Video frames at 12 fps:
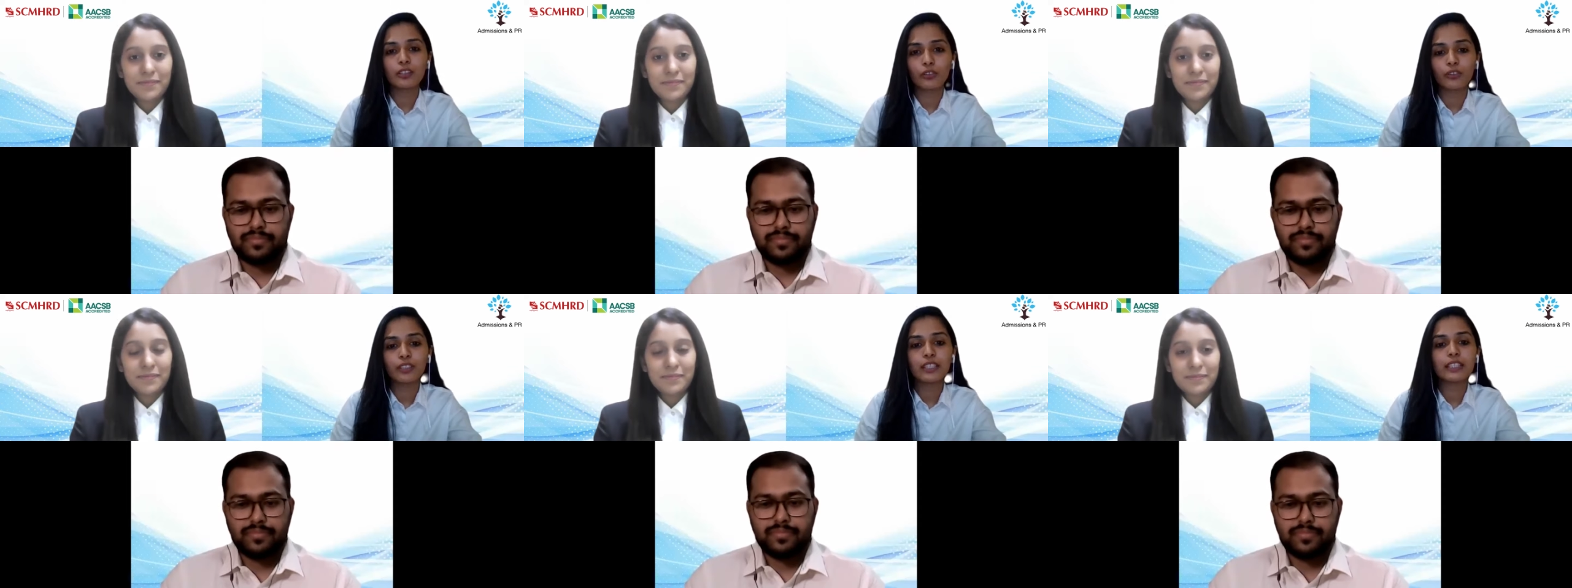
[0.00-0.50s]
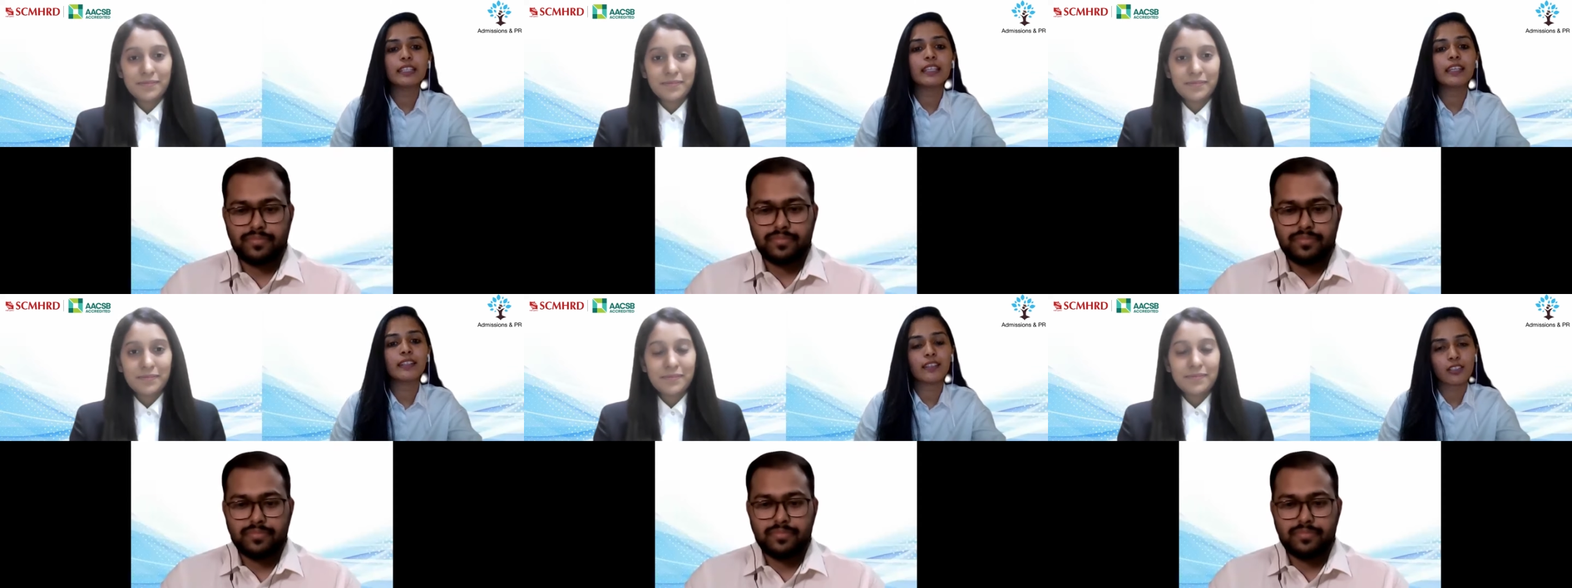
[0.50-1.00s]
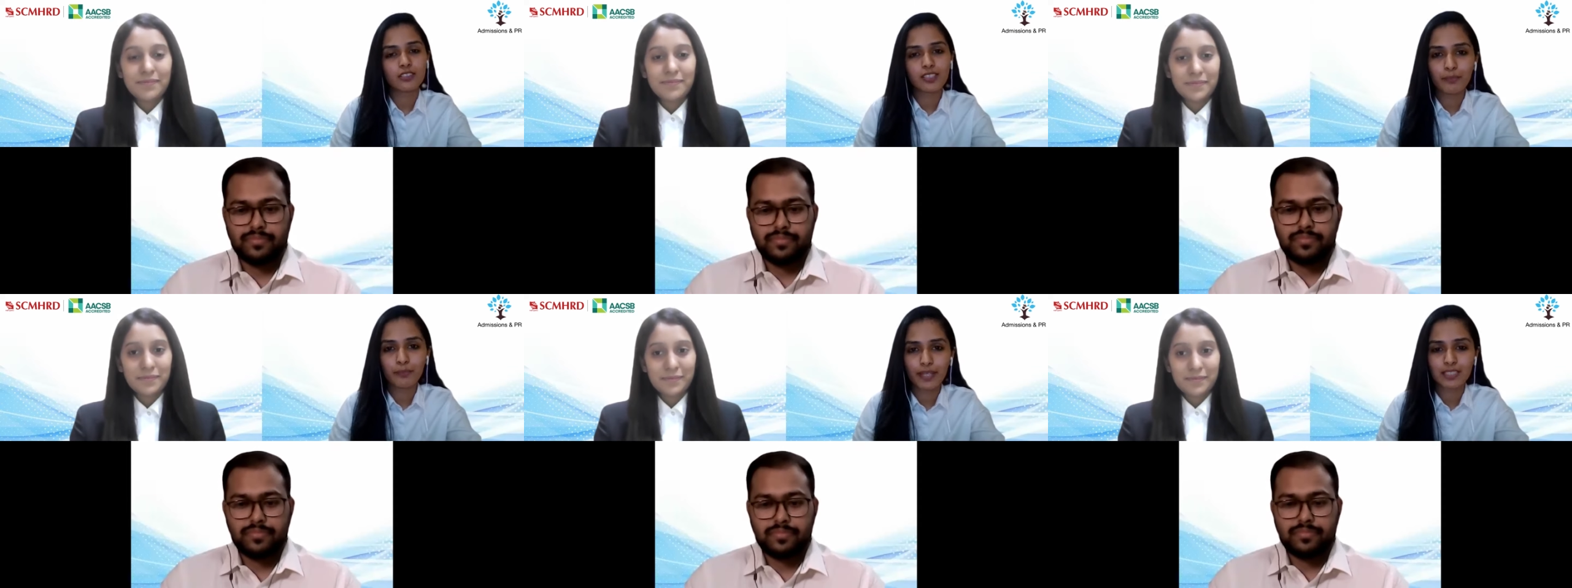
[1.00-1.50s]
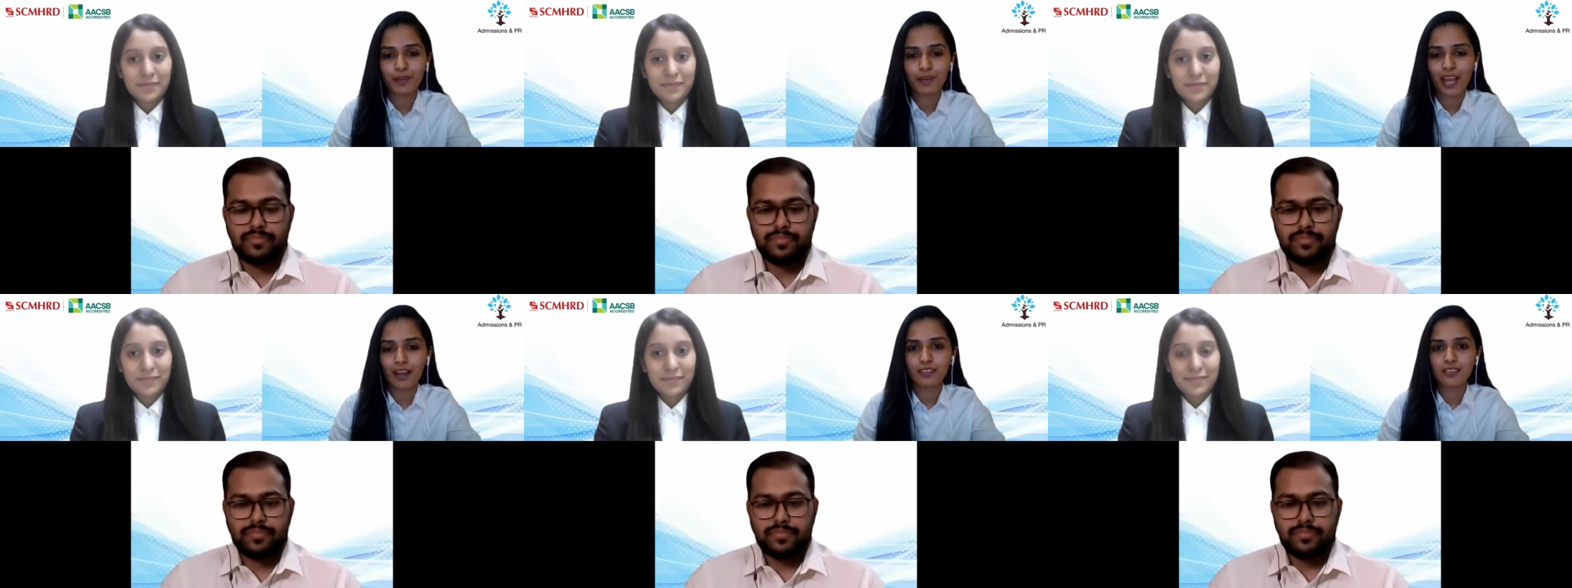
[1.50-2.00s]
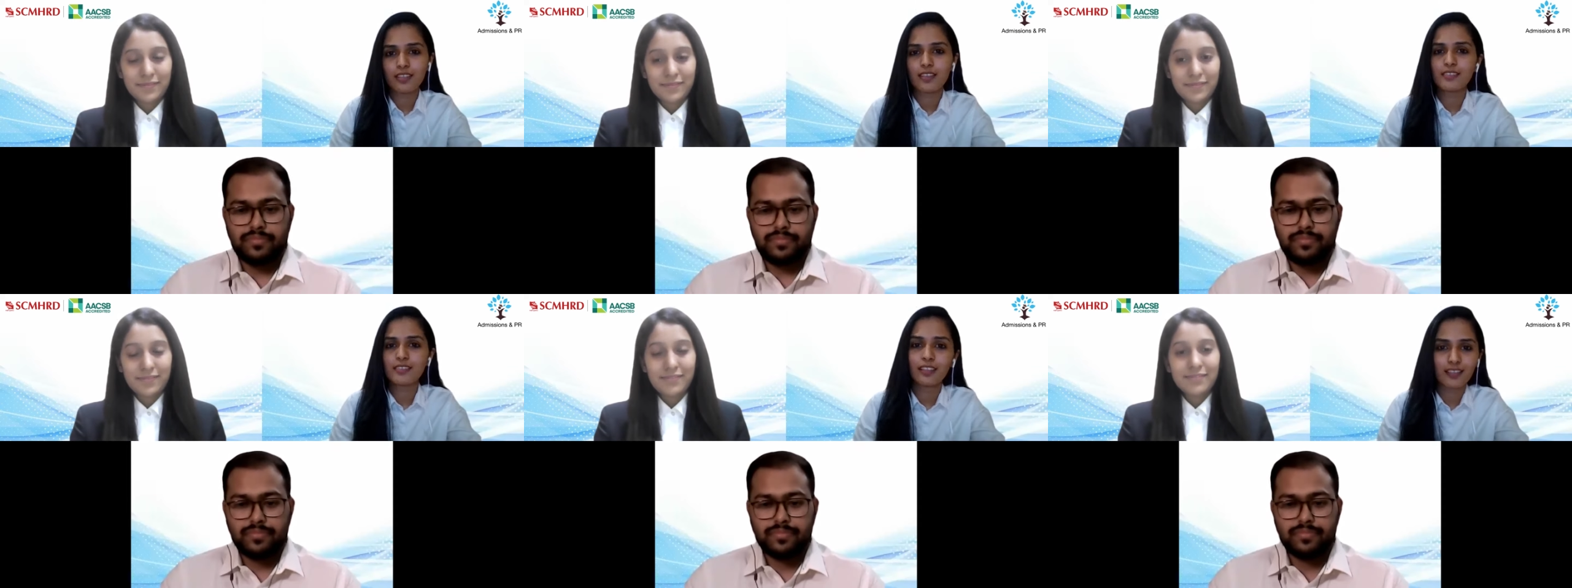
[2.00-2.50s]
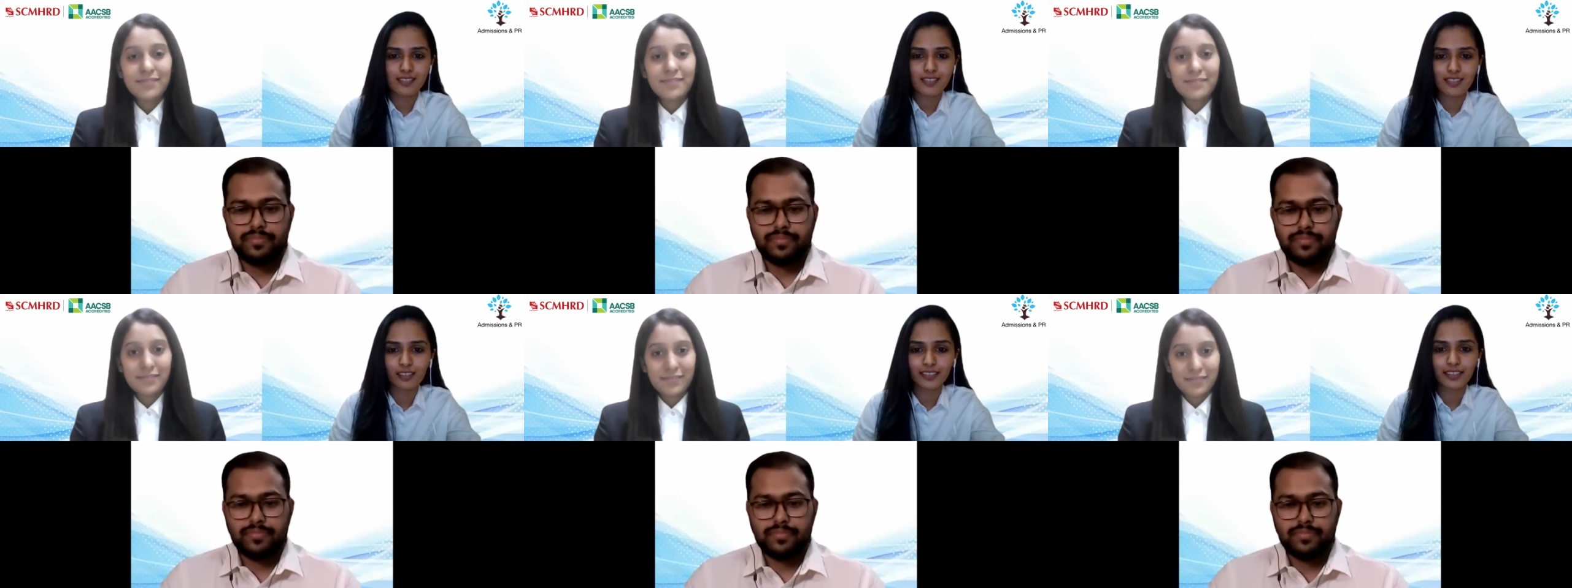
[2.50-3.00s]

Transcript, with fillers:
Speaker 1: the industry best practices in consulting.